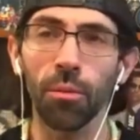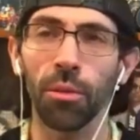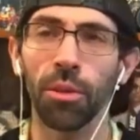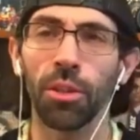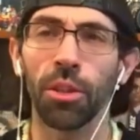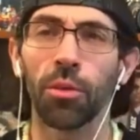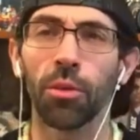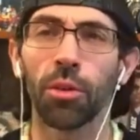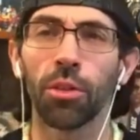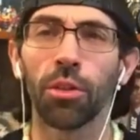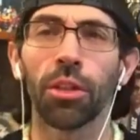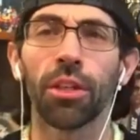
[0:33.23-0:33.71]

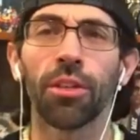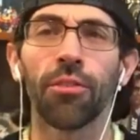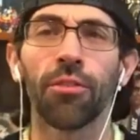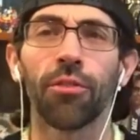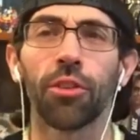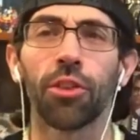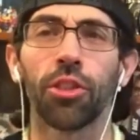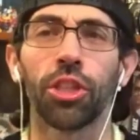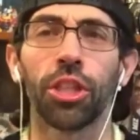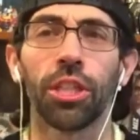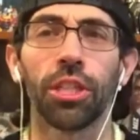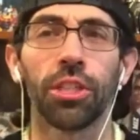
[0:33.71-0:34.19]
and they were looking
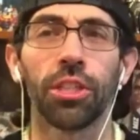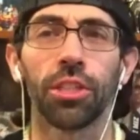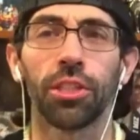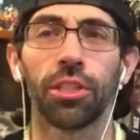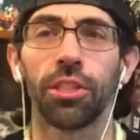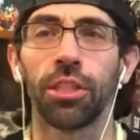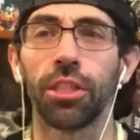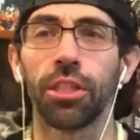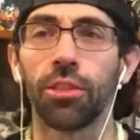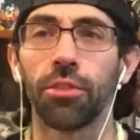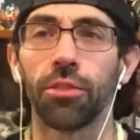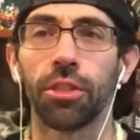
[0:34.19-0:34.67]
for a change
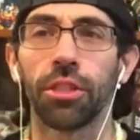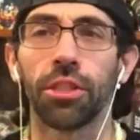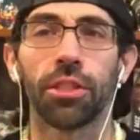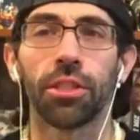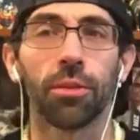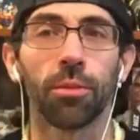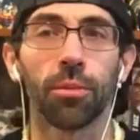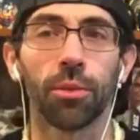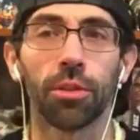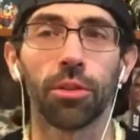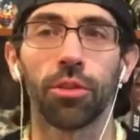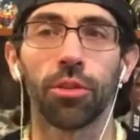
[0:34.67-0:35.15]
of scenery,
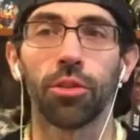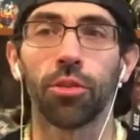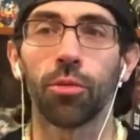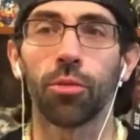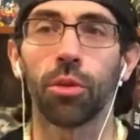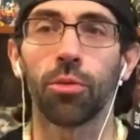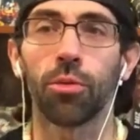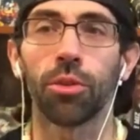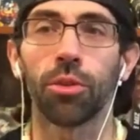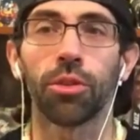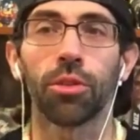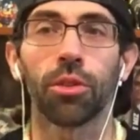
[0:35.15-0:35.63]
similar to
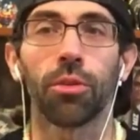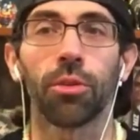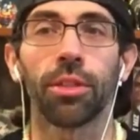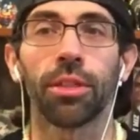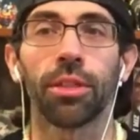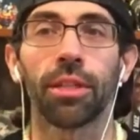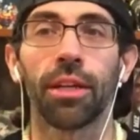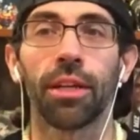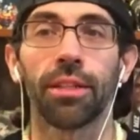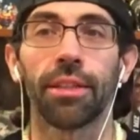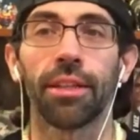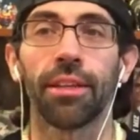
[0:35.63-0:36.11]
what we saw
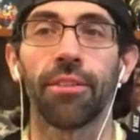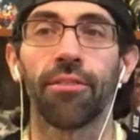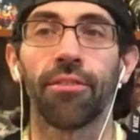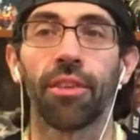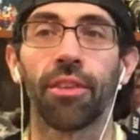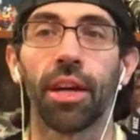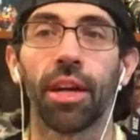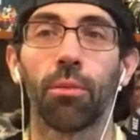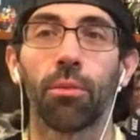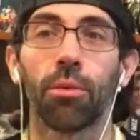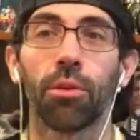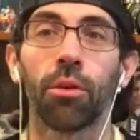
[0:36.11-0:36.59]
with Dante
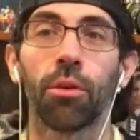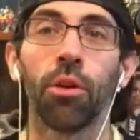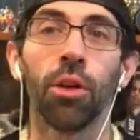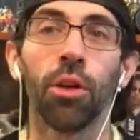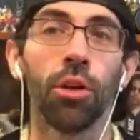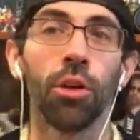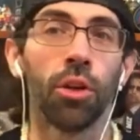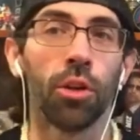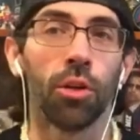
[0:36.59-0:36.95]
Fabro